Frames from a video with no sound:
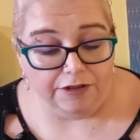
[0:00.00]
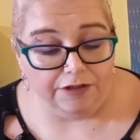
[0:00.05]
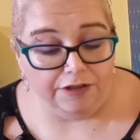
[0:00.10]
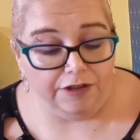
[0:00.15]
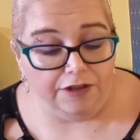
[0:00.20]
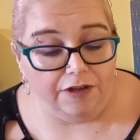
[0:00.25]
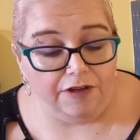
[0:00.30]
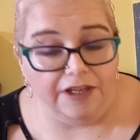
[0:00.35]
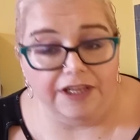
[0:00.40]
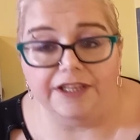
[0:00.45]

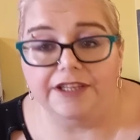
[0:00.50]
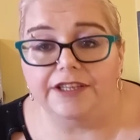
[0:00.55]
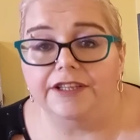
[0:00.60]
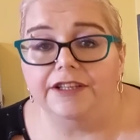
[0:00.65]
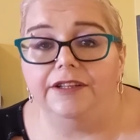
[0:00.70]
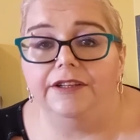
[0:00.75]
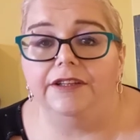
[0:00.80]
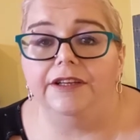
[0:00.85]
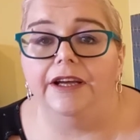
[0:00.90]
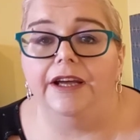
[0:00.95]
So
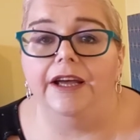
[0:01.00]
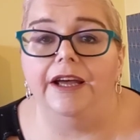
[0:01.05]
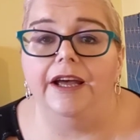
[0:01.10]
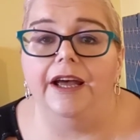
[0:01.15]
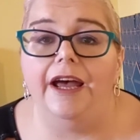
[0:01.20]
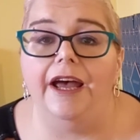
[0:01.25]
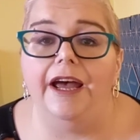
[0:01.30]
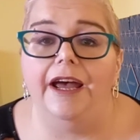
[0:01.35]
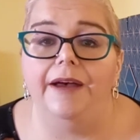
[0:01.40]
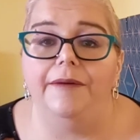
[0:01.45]
listen,
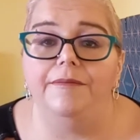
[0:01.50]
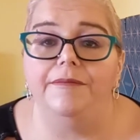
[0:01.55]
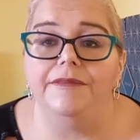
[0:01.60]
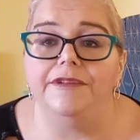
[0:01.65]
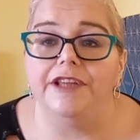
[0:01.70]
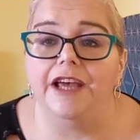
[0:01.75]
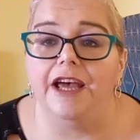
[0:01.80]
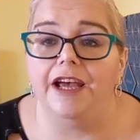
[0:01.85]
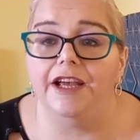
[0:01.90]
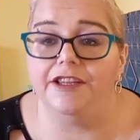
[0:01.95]

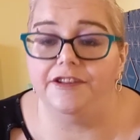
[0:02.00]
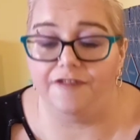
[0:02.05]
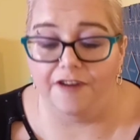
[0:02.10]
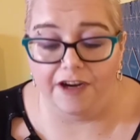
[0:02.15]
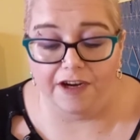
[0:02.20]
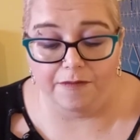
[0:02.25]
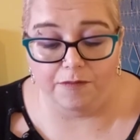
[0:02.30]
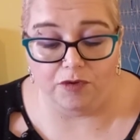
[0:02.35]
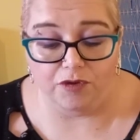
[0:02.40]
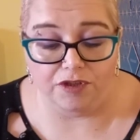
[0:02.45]
thanks
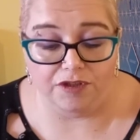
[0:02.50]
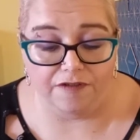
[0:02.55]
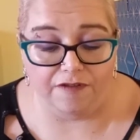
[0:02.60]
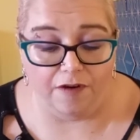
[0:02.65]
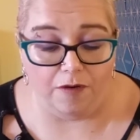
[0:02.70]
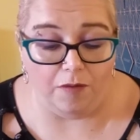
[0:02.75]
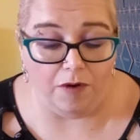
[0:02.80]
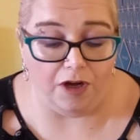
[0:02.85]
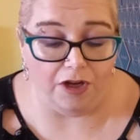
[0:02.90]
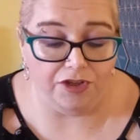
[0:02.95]
very much for
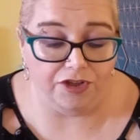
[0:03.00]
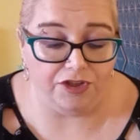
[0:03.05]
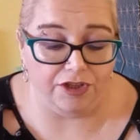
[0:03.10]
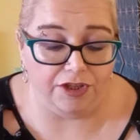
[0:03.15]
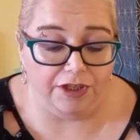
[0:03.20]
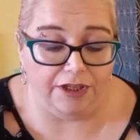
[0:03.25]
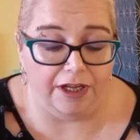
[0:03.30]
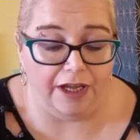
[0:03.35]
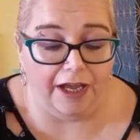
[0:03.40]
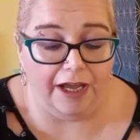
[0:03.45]

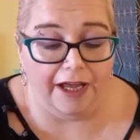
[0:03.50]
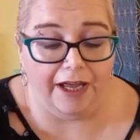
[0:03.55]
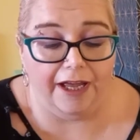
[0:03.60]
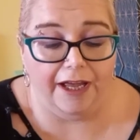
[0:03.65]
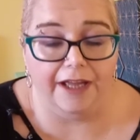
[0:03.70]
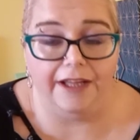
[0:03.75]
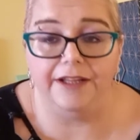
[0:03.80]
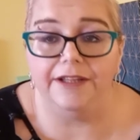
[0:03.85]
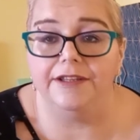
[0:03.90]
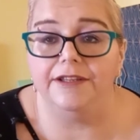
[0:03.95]
watching
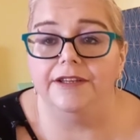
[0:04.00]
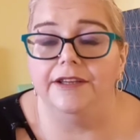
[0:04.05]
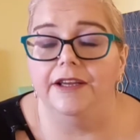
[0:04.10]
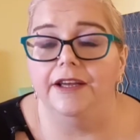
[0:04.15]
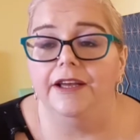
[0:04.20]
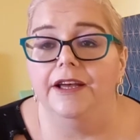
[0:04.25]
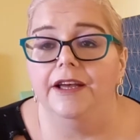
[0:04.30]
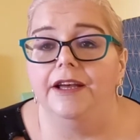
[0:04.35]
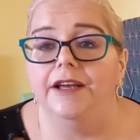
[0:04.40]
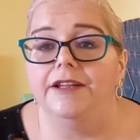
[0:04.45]
and
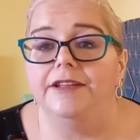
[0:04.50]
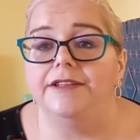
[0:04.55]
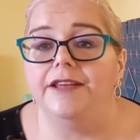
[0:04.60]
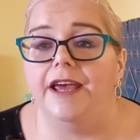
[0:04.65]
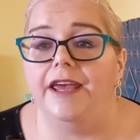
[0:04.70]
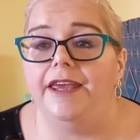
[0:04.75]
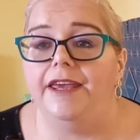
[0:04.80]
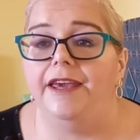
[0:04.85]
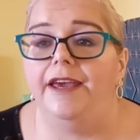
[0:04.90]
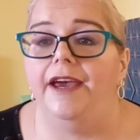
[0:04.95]

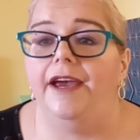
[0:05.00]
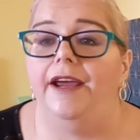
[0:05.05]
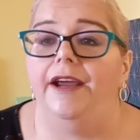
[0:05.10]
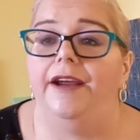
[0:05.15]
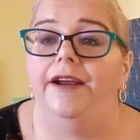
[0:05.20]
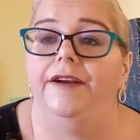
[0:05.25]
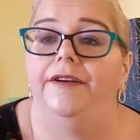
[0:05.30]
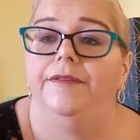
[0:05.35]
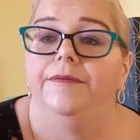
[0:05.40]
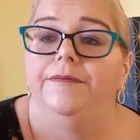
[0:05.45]
take
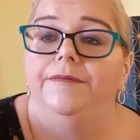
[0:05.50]
care.